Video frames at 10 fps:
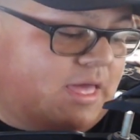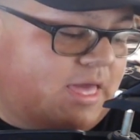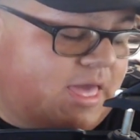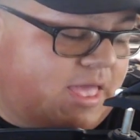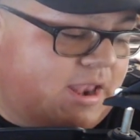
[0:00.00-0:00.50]

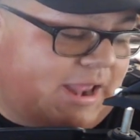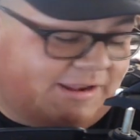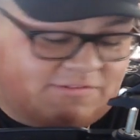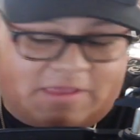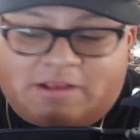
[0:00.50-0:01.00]
And I
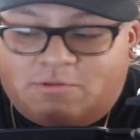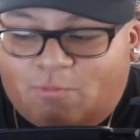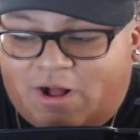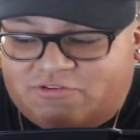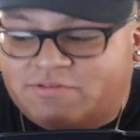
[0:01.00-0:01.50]
decided to
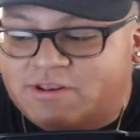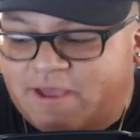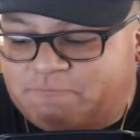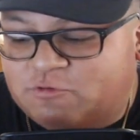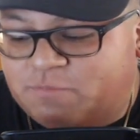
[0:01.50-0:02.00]
watch the
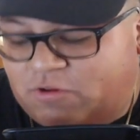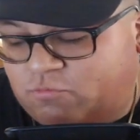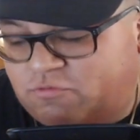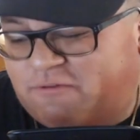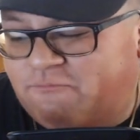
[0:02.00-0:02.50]
Netflix special.
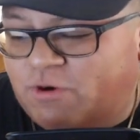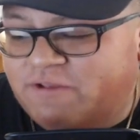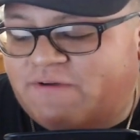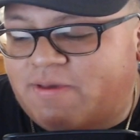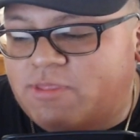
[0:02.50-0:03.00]
It's like a
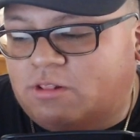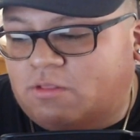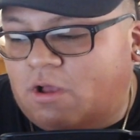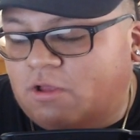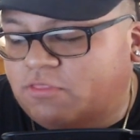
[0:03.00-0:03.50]
45-minute
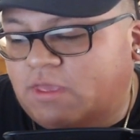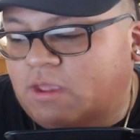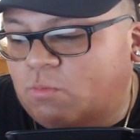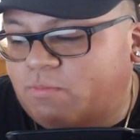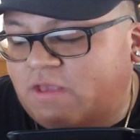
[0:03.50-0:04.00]
long
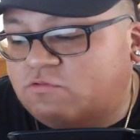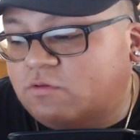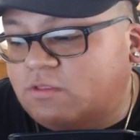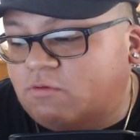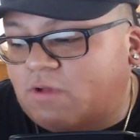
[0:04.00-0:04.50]
thing where
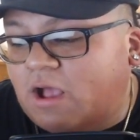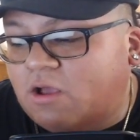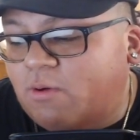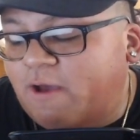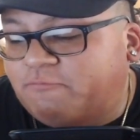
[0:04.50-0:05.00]
basically
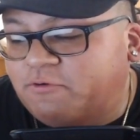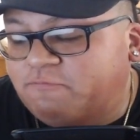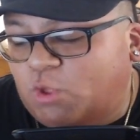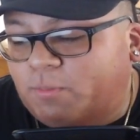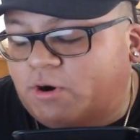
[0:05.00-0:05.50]
Rocko, Heifer, and
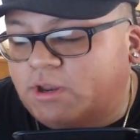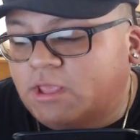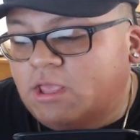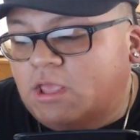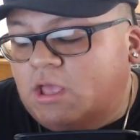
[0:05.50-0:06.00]
Filbert,
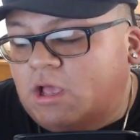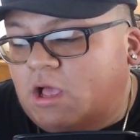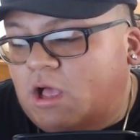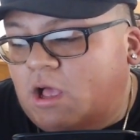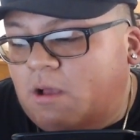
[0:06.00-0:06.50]

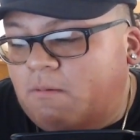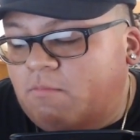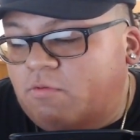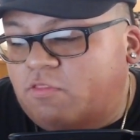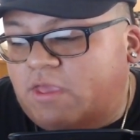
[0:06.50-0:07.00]

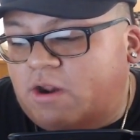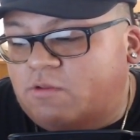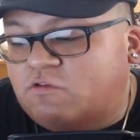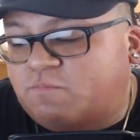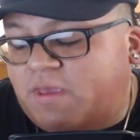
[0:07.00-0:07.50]
they're
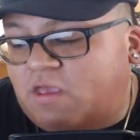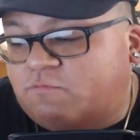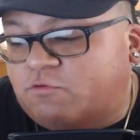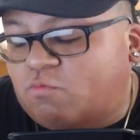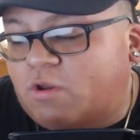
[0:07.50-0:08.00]
in space
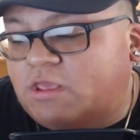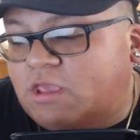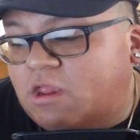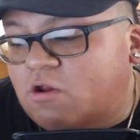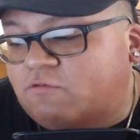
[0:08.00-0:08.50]
for 20
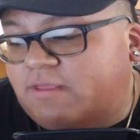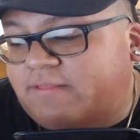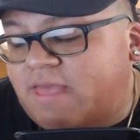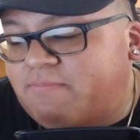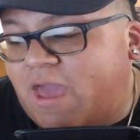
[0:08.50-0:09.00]
years. They
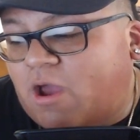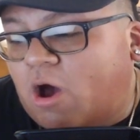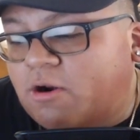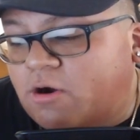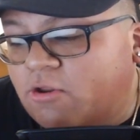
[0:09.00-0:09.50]
land back
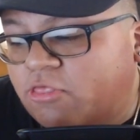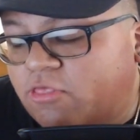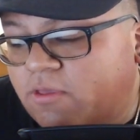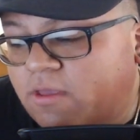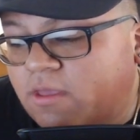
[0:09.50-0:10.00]
on
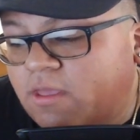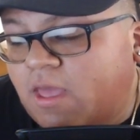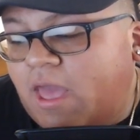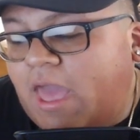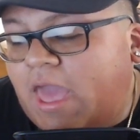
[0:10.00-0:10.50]
Earth.
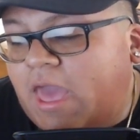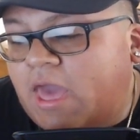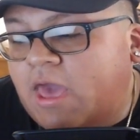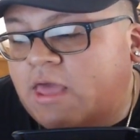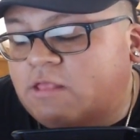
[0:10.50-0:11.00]

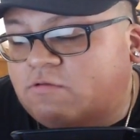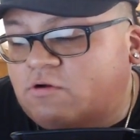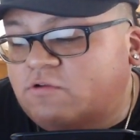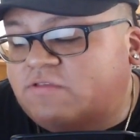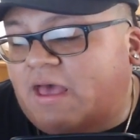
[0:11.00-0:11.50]
And it
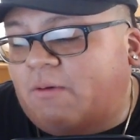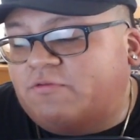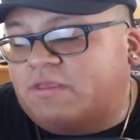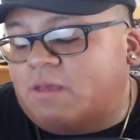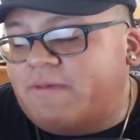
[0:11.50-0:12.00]
turns out when
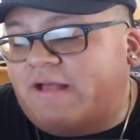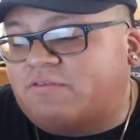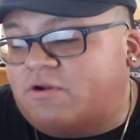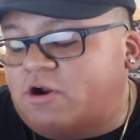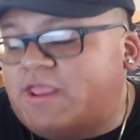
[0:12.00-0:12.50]
they come back
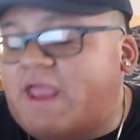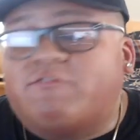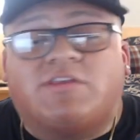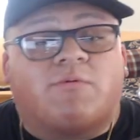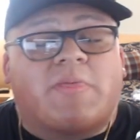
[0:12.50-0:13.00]
to Earth,
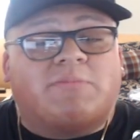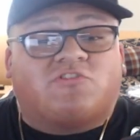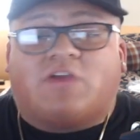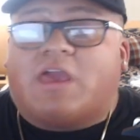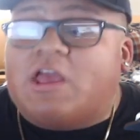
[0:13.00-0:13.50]
everything around them has
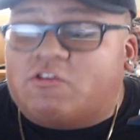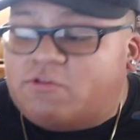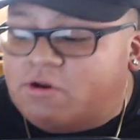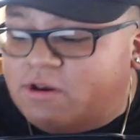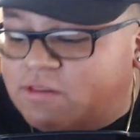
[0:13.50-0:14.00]
changed.
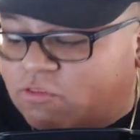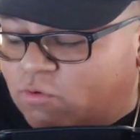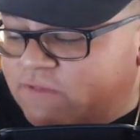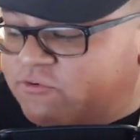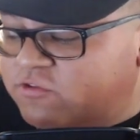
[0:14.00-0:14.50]
They're in the
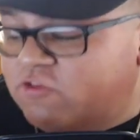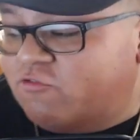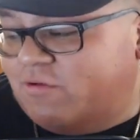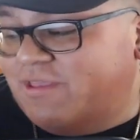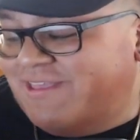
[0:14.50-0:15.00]
21st
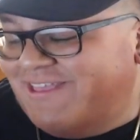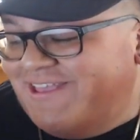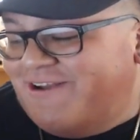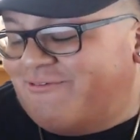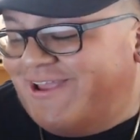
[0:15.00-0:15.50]
century,
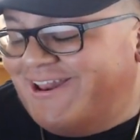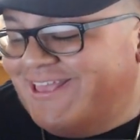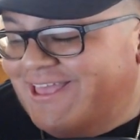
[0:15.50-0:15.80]
right?